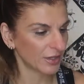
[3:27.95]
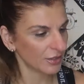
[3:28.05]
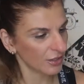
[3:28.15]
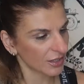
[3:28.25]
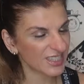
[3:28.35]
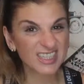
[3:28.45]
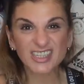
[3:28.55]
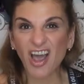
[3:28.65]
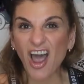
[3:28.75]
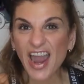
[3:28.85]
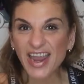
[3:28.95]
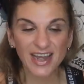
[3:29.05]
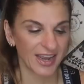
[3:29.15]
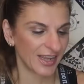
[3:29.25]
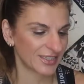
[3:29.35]
Look, it's
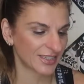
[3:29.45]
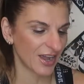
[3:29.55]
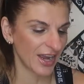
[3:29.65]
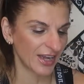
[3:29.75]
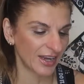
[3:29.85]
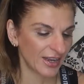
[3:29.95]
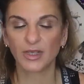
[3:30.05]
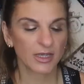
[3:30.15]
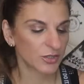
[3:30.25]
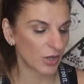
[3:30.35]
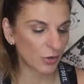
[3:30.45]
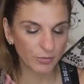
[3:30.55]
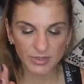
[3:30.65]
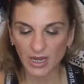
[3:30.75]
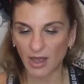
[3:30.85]
tiny. It's tiny. So I
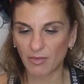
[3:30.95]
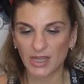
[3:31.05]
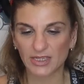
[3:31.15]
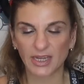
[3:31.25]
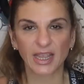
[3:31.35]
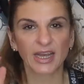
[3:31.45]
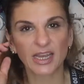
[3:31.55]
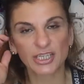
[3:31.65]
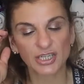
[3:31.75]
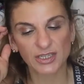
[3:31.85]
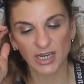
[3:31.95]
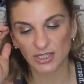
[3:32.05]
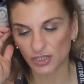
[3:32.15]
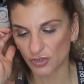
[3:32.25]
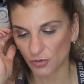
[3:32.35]
opened it up last night and he just
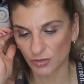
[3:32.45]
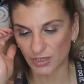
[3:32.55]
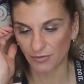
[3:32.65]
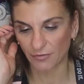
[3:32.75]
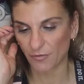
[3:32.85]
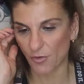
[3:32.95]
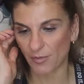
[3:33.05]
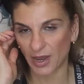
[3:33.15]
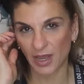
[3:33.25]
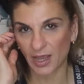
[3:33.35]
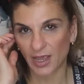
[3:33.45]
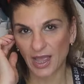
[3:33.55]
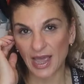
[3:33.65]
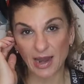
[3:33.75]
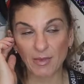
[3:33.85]
installed it for me.
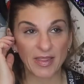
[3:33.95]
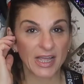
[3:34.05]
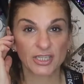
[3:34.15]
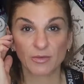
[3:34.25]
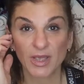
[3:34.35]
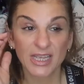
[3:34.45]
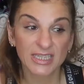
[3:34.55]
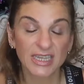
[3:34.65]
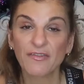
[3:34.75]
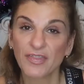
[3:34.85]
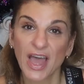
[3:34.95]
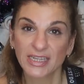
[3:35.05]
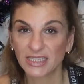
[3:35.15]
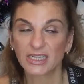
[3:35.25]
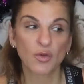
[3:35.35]
And I'm like that to him. See if
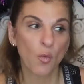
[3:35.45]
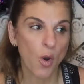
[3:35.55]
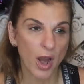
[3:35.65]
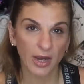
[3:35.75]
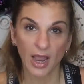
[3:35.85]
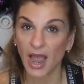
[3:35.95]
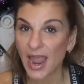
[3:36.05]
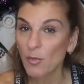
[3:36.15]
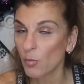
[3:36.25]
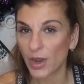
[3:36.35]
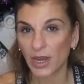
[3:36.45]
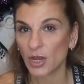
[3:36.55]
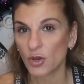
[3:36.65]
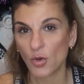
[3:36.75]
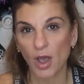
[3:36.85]
that doesn't work. I am
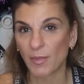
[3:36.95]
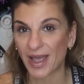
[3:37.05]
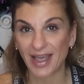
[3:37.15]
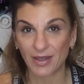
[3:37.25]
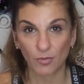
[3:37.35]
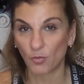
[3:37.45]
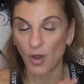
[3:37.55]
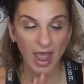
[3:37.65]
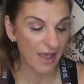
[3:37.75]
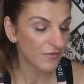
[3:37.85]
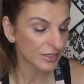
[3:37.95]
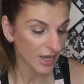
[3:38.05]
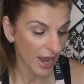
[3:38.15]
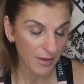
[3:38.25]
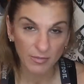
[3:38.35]
waking you up at whatever
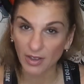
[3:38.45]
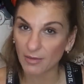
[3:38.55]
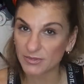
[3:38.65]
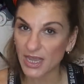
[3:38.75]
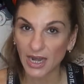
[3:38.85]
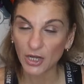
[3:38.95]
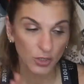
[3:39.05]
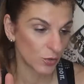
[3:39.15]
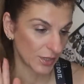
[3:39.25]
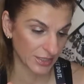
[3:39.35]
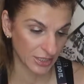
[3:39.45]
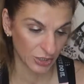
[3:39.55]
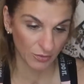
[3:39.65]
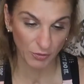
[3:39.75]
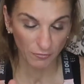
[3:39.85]
time. I'm telling you, I says
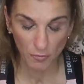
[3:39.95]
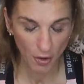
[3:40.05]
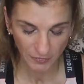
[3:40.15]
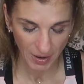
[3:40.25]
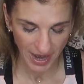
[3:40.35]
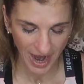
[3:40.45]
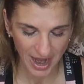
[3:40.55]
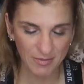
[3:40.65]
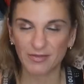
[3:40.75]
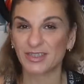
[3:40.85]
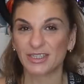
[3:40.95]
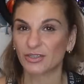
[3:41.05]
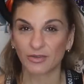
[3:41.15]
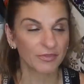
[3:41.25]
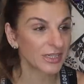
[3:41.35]
to him, you've moved my iMovie. He says,
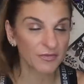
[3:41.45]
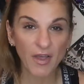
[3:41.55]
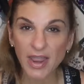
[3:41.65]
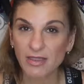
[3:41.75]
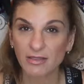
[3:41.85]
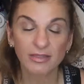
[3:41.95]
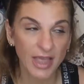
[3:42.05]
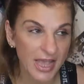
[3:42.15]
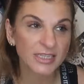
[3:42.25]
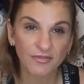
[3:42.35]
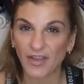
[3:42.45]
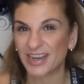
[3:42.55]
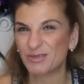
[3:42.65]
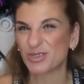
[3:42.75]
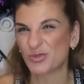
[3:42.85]
that's fine. That's
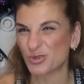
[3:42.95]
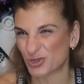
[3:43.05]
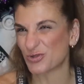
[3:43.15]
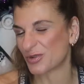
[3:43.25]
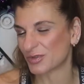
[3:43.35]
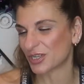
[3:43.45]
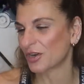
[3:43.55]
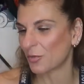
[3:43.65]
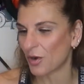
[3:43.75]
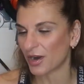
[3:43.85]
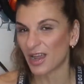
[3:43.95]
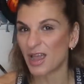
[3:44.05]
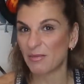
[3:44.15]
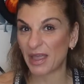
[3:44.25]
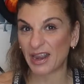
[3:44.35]
fine. He was so sure it was going to work.
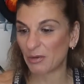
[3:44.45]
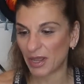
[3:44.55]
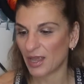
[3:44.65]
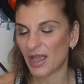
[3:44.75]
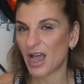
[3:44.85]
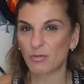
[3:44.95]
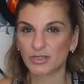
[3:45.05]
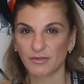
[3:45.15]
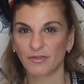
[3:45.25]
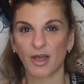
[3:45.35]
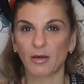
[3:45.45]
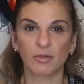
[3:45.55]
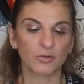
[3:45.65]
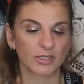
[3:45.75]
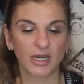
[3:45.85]
But anyway, I wasn't for
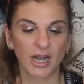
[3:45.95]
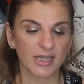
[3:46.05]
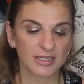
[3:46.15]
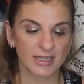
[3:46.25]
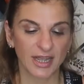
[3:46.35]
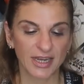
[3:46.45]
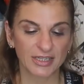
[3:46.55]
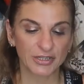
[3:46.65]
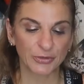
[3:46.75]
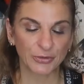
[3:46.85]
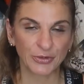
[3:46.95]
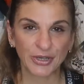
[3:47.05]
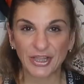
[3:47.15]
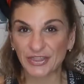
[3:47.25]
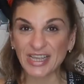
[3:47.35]
uploading last night. So
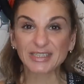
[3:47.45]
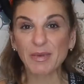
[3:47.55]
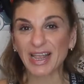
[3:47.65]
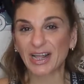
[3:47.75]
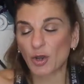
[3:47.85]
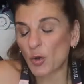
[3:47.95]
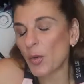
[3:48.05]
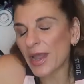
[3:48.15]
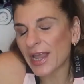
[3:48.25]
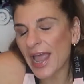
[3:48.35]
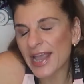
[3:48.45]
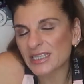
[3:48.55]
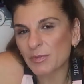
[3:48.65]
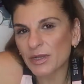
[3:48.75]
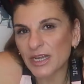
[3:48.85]
that's my quick
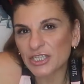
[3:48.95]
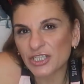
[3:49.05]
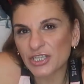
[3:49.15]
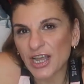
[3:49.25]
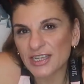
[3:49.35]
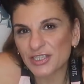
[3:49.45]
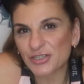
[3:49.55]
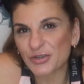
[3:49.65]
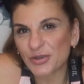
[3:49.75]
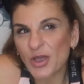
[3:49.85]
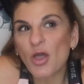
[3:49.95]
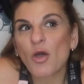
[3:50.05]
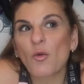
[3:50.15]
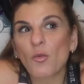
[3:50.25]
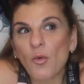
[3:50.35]
explanation as to
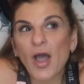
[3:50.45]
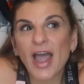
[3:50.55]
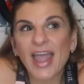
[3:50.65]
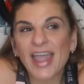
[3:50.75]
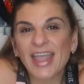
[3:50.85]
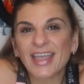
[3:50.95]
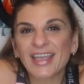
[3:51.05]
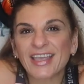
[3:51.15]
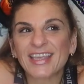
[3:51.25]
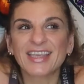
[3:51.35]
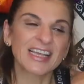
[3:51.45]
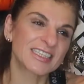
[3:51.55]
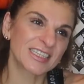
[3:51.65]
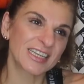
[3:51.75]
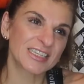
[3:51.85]
why
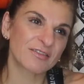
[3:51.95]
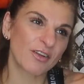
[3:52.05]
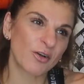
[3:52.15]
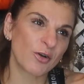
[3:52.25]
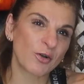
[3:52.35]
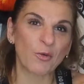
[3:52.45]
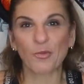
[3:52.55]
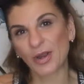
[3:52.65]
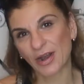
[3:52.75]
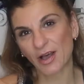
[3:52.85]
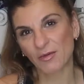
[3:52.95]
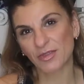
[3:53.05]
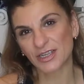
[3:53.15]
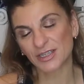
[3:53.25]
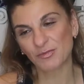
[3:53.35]
yesterday's vlog went
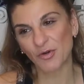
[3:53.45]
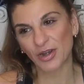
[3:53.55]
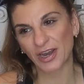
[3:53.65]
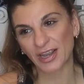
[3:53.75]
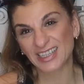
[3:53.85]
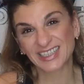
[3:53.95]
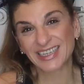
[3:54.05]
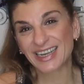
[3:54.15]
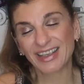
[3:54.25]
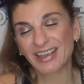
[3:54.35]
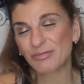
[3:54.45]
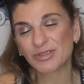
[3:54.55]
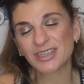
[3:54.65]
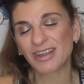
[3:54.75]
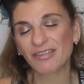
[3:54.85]
up this morning. It
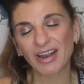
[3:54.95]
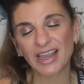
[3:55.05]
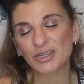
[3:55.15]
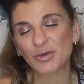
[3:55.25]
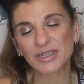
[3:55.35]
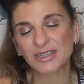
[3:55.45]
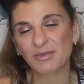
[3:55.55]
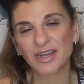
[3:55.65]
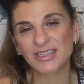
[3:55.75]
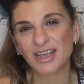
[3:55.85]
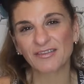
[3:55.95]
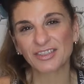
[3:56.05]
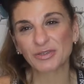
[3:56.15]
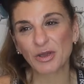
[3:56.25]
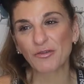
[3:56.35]
wasn't even like 20 minutes after
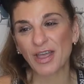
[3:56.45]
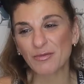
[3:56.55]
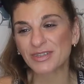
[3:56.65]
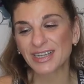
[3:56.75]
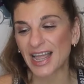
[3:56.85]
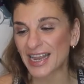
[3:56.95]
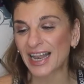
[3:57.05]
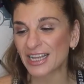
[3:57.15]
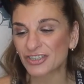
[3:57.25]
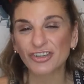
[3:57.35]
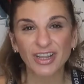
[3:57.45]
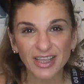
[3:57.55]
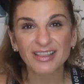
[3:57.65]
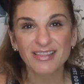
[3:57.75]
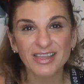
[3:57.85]
12. It was like
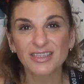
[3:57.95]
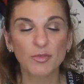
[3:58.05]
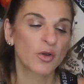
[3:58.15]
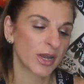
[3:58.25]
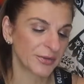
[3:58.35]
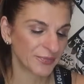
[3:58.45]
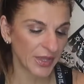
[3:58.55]
literally this morning.